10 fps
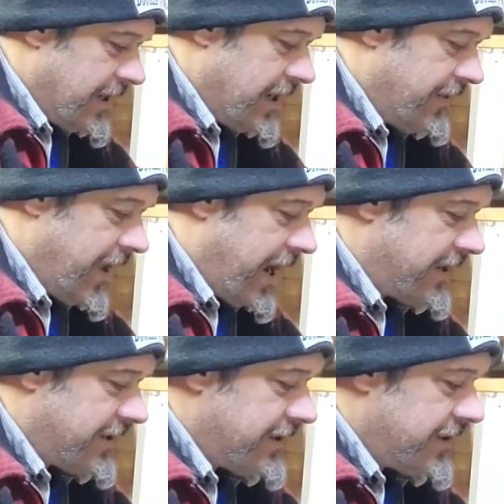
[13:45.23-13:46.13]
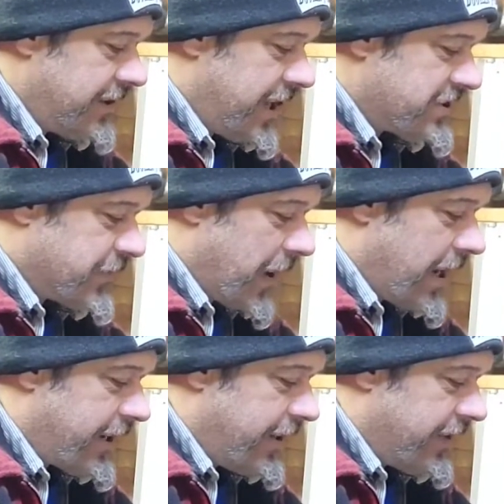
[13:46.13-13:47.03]
And that
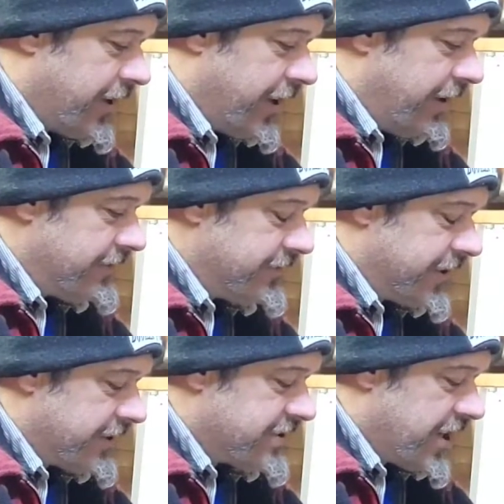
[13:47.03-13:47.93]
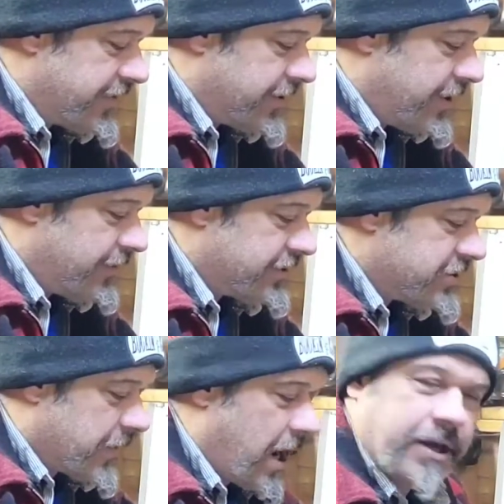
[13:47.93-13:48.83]
sprocket on there, there's nothing wrong with the
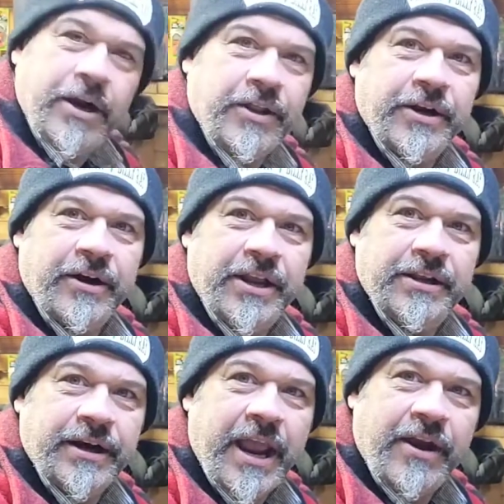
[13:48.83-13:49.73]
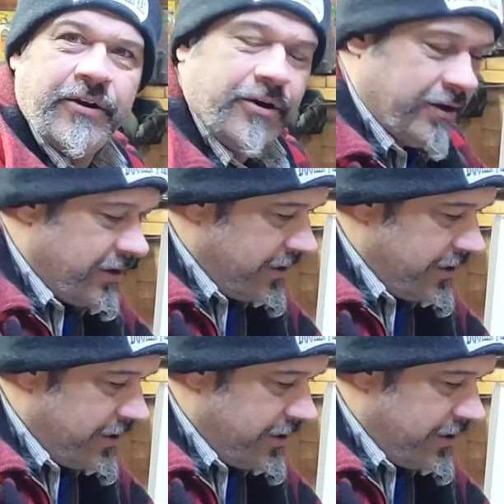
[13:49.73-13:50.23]
sprocket on there either, Andrew.